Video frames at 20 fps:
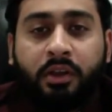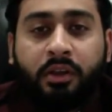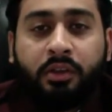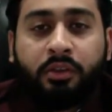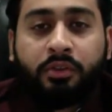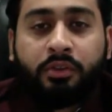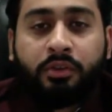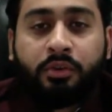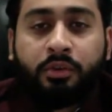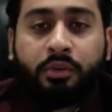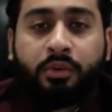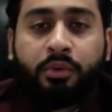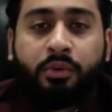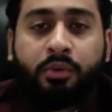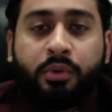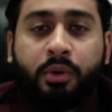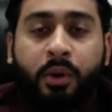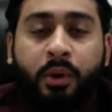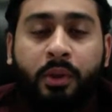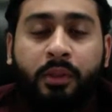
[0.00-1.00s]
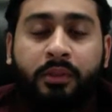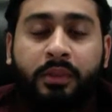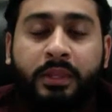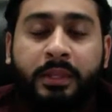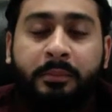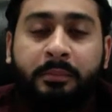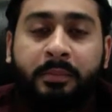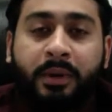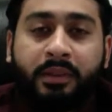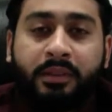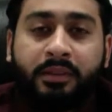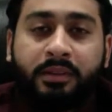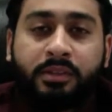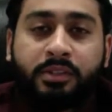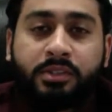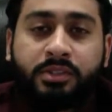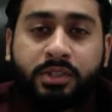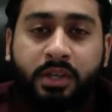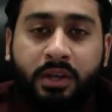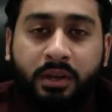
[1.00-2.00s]
through the mother's
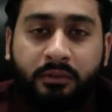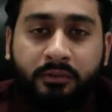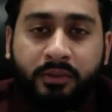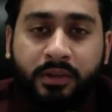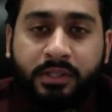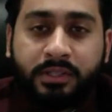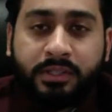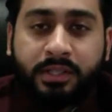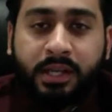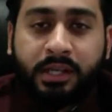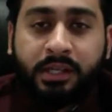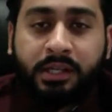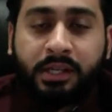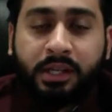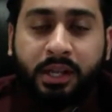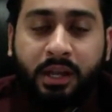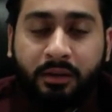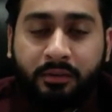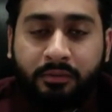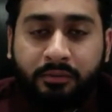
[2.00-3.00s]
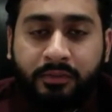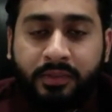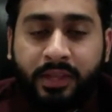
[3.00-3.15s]
service and love